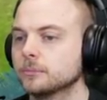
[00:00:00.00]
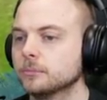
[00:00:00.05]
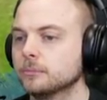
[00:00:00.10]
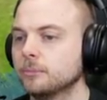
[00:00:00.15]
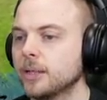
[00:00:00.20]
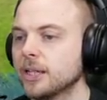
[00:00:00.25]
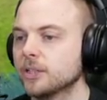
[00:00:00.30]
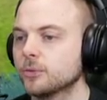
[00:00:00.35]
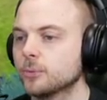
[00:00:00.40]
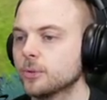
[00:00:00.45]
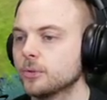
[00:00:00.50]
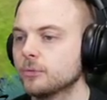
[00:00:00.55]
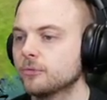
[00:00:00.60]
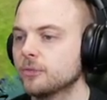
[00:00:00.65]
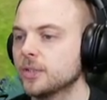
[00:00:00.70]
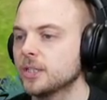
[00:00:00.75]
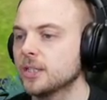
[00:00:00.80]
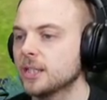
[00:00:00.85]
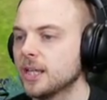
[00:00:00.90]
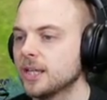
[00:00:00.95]
Past Route
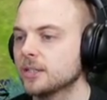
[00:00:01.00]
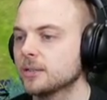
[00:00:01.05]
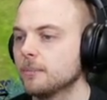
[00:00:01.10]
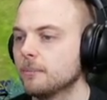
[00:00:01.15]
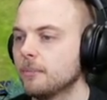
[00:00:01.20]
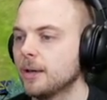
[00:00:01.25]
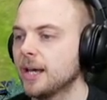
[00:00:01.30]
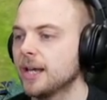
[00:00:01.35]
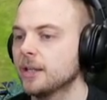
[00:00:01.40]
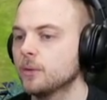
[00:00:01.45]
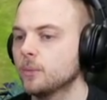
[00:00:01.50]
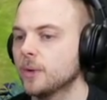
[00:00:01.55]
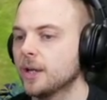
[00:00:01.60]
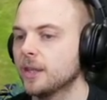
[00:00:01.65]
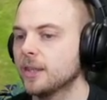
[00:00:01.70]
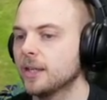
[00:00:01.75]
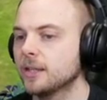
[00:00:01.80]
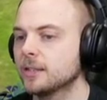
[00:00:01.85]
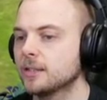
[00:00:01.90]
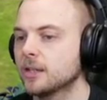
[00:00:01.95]
3, there's a mine where
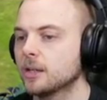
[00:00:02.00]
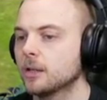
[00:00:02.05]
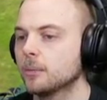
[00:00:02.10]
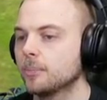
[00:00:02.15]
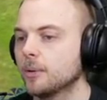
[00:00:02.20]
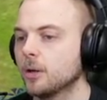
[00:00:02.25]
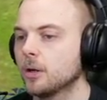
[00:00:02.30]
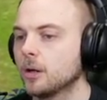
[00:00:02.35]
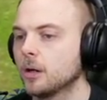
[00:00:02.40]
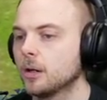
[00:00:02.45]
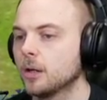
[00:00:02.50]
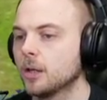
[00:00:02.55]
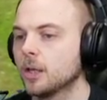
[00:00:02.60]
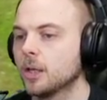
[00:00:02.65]
they dig up ore.